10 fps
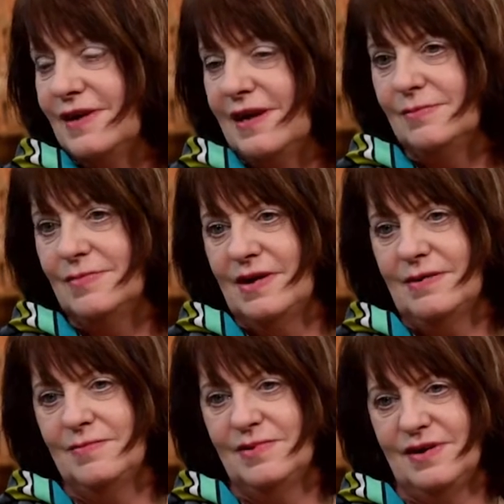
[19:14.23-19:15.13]

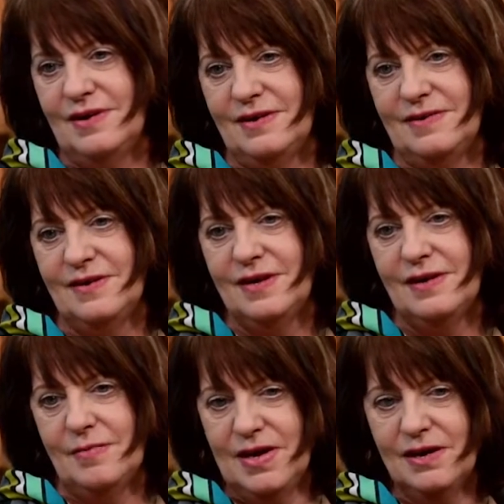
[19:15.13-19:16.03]
I'm a
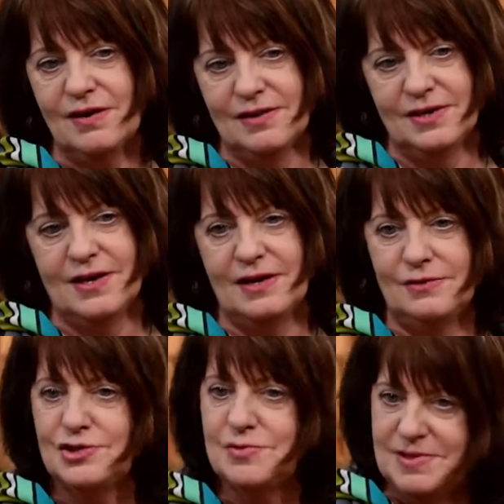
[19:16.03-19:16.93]
big girl, and I
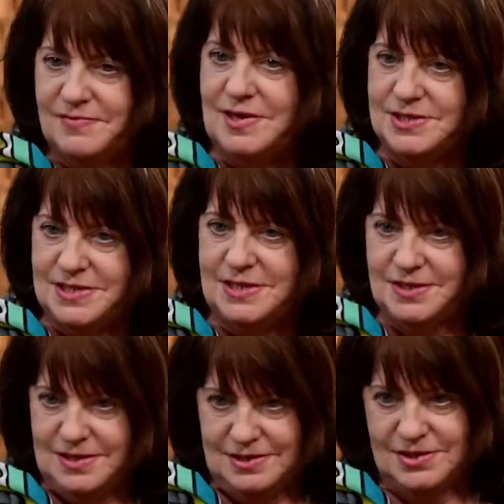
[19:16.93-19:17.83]
used to be a very senior
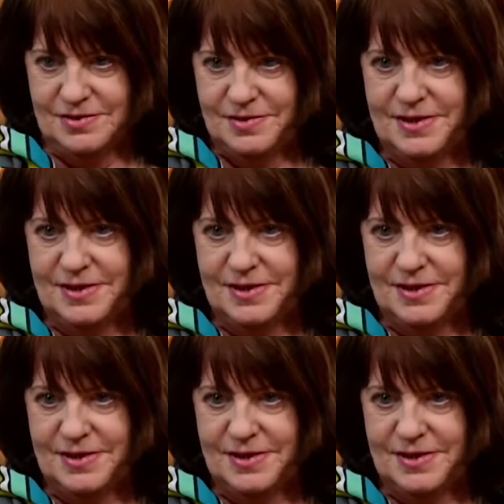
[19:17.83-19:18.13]
teacher,